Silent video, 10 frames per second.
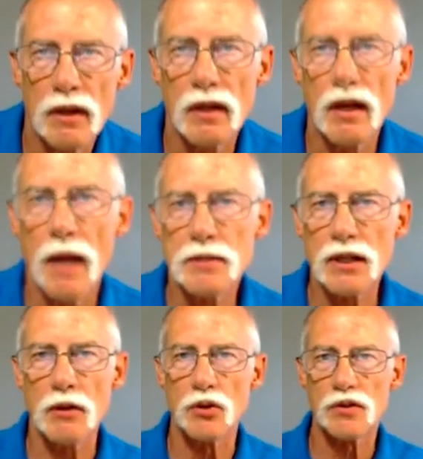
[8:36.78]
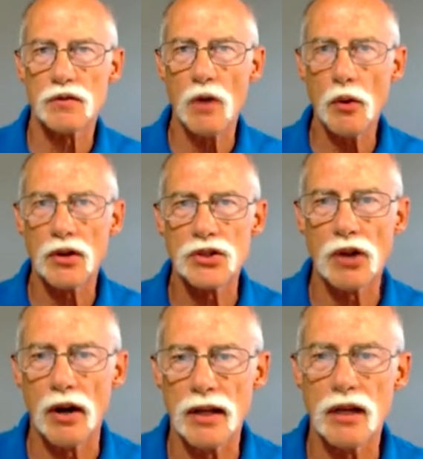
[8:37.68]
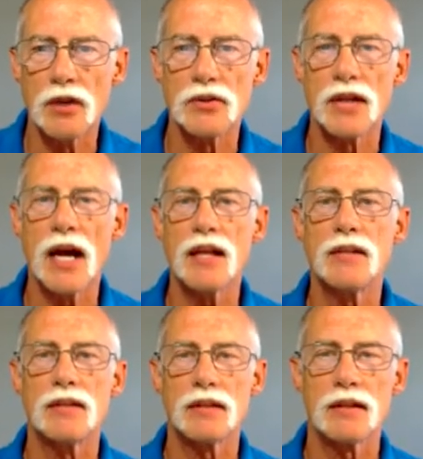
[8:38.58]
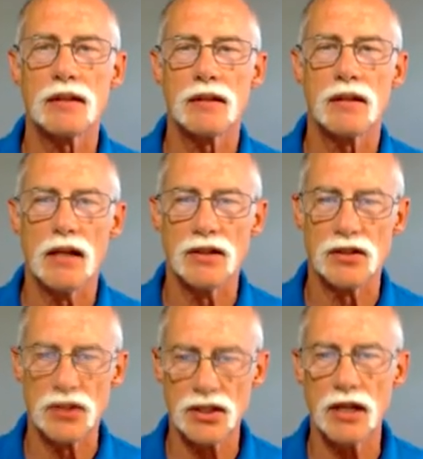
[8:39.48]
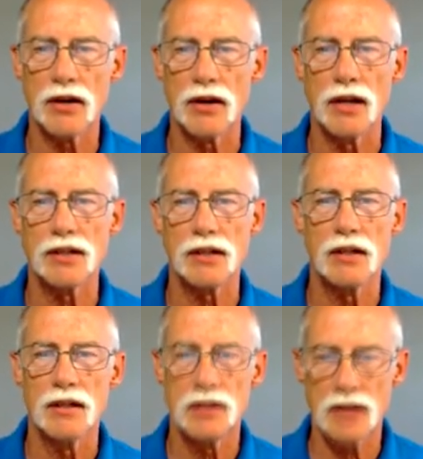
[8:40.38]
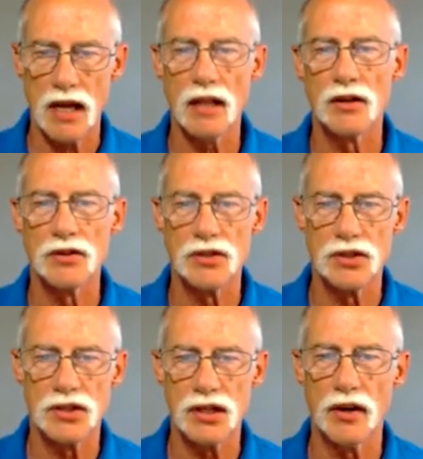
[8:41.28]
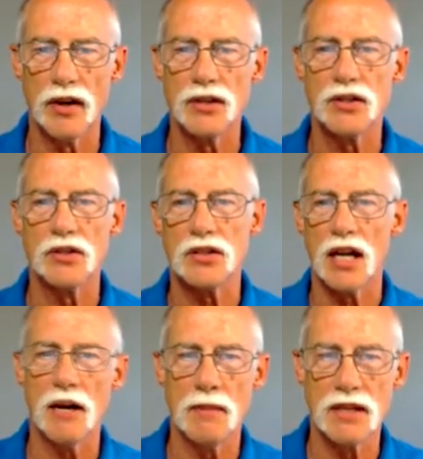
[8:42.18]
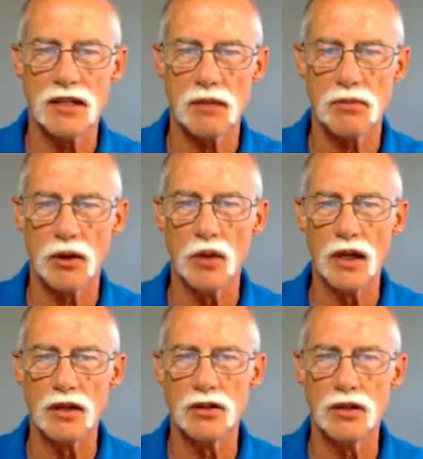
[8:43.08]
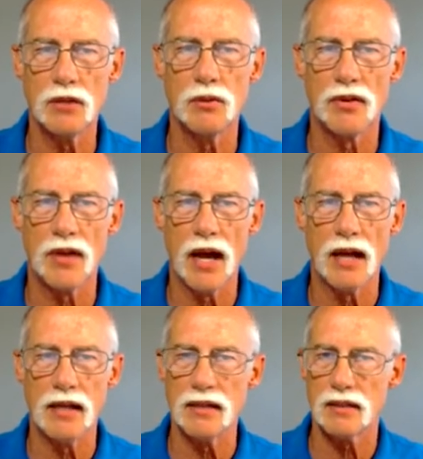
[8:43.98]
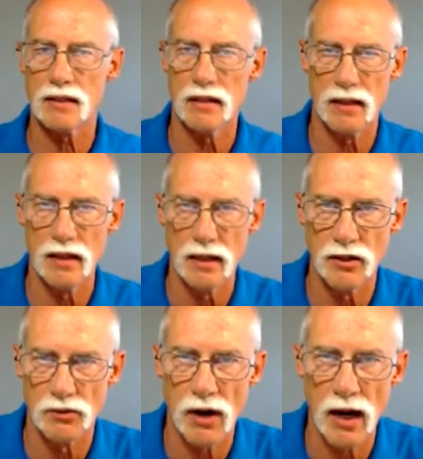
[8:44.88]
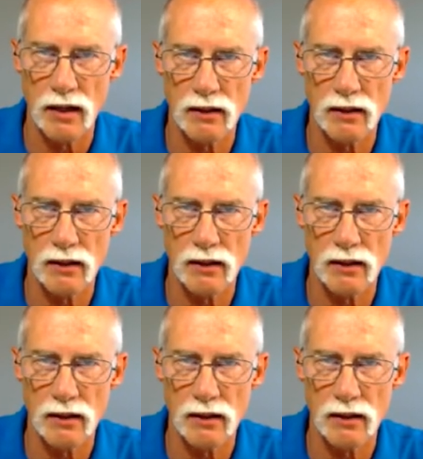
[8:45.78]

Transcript: Espley was focused on. He goes, that is a series. Taylor's a series. There's got to be something we can do with that. He's he's right.